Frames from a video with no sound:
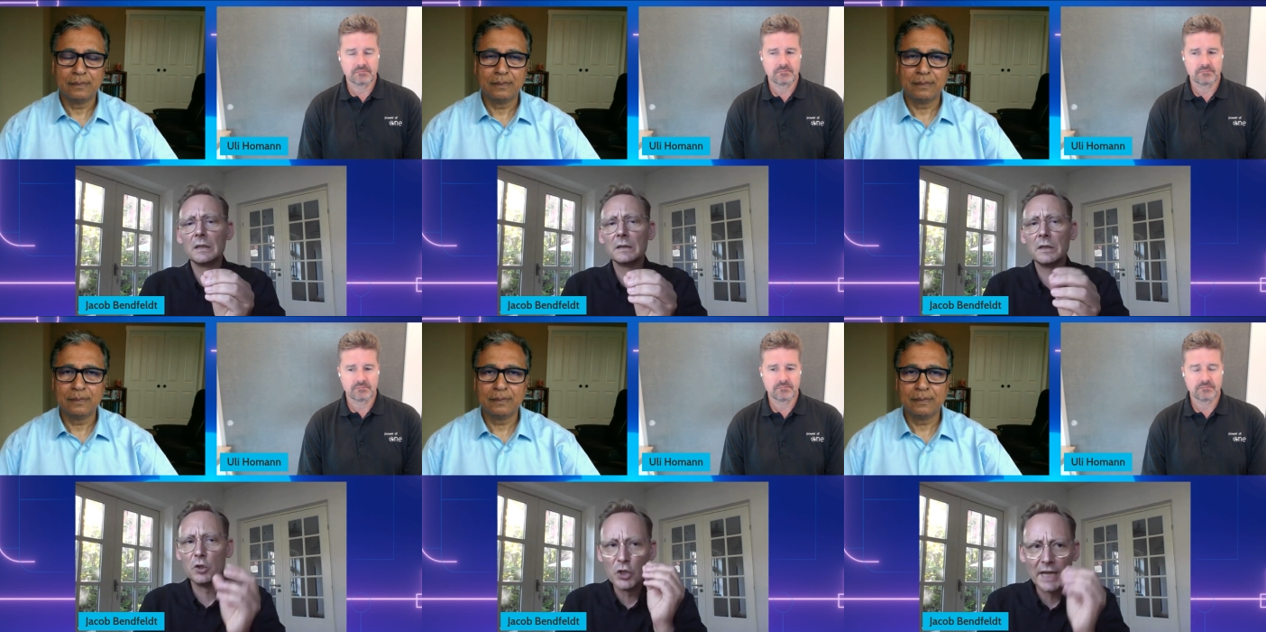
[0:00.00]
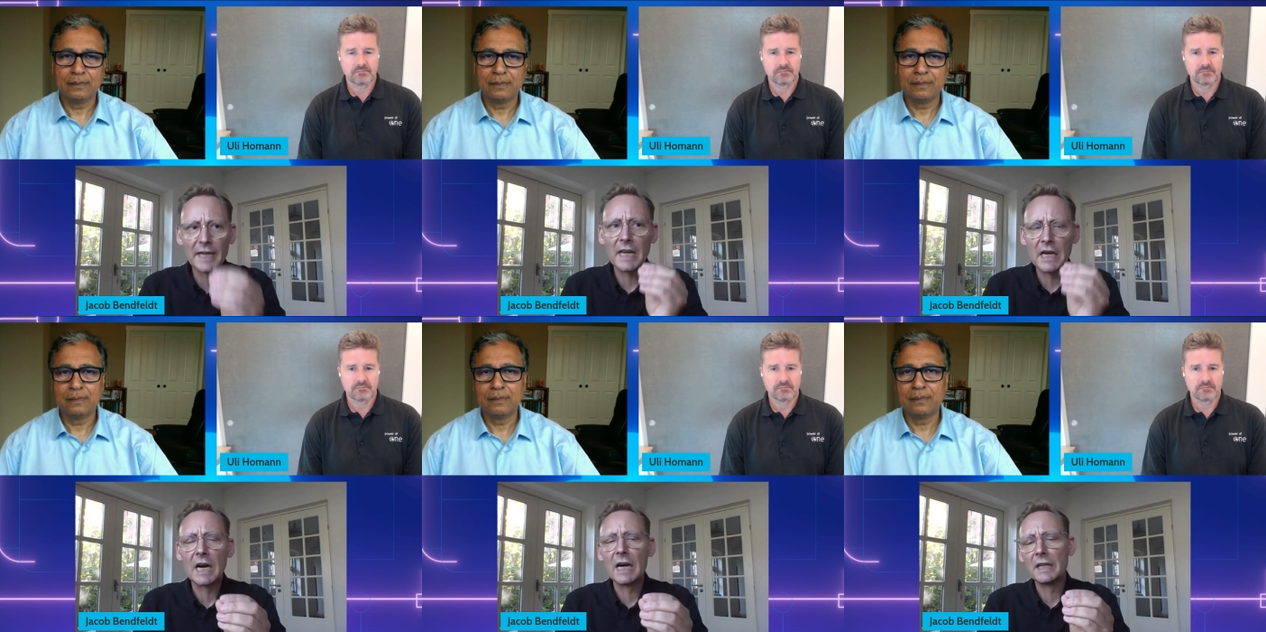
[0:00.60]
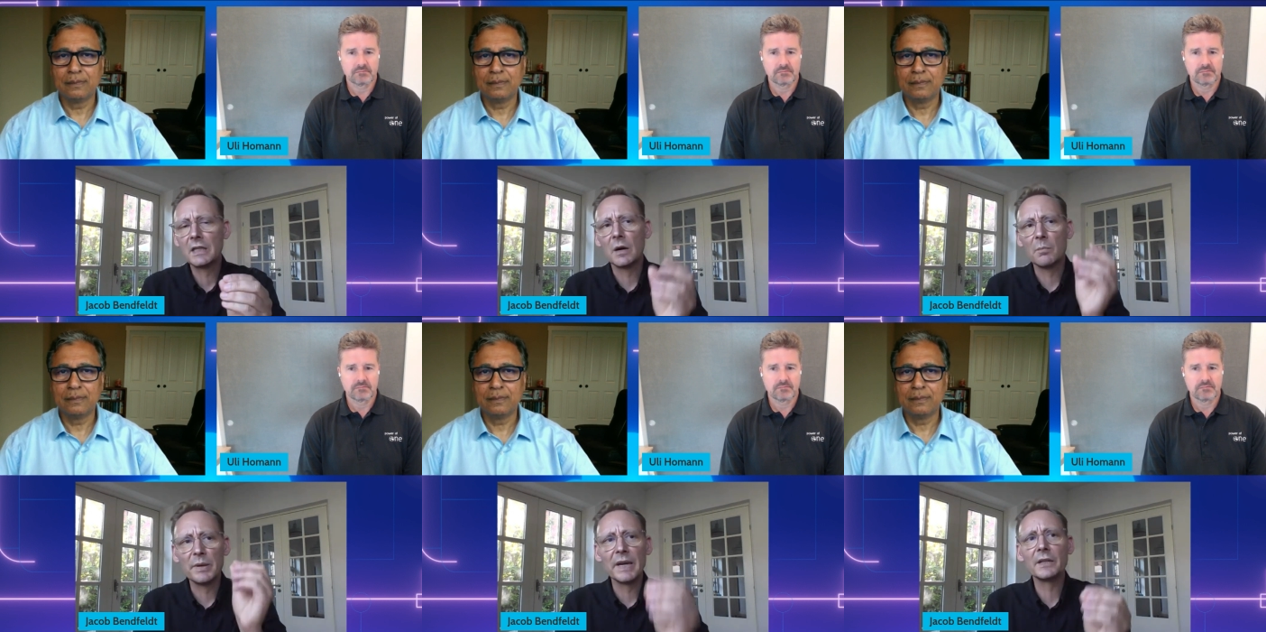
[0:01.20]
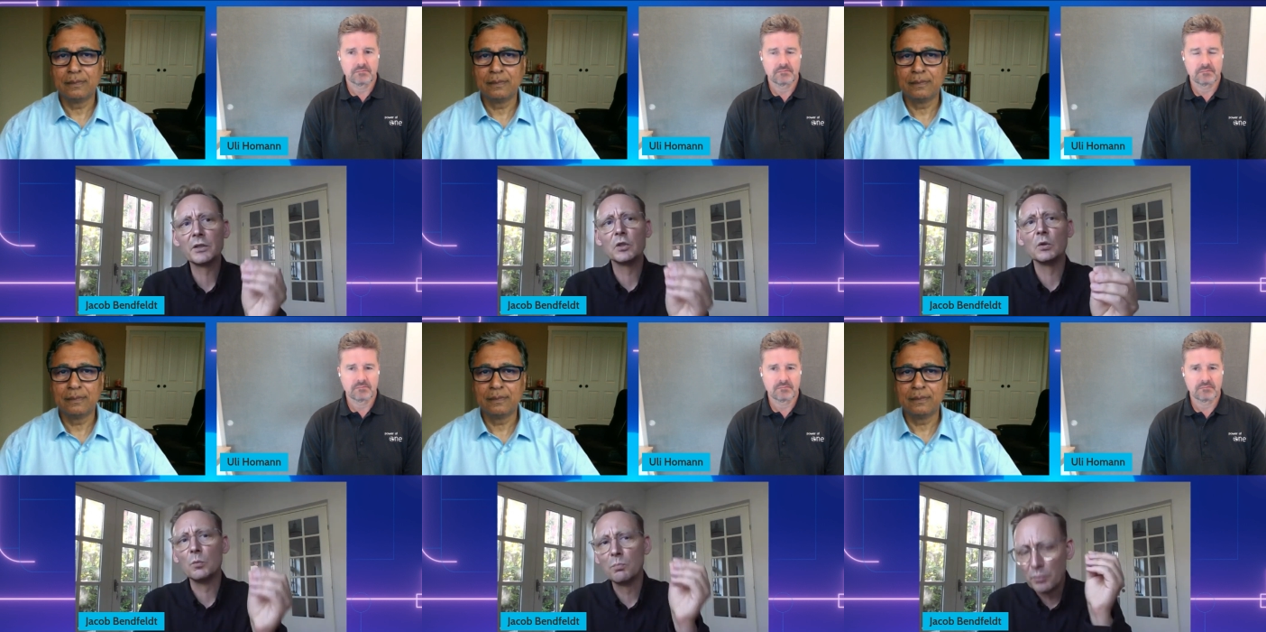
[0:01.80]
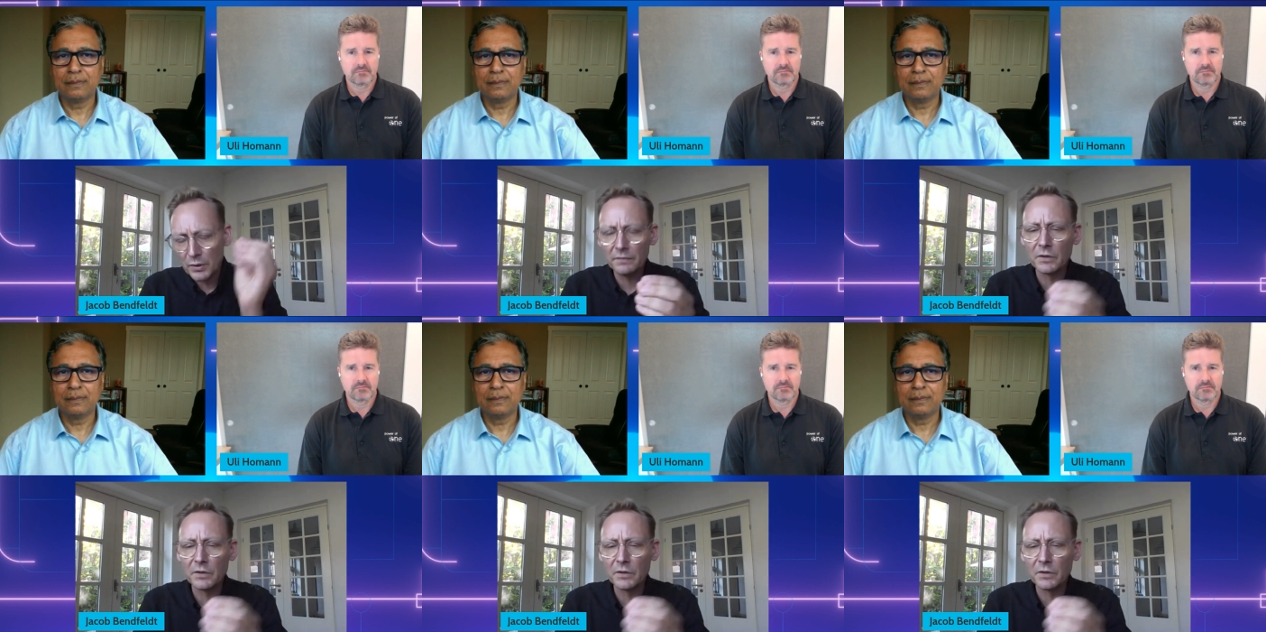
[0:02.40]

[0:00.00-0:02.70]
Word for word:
Speaker 1: Gen AI compared to previous